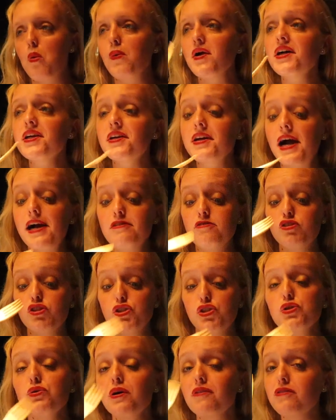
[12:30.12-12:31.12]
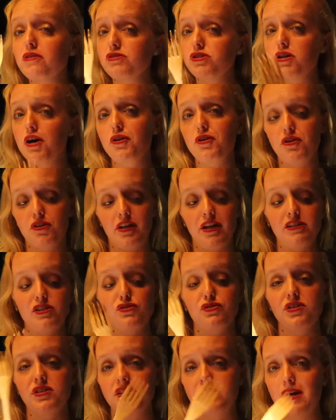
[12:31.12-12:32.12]
could have gotten two of those other things
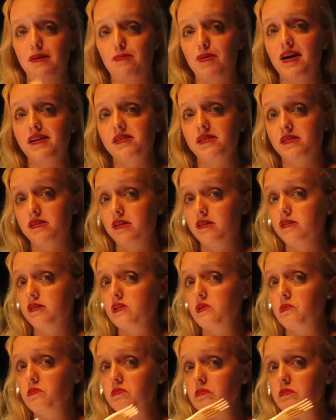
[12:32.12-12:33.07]
for the same price as this.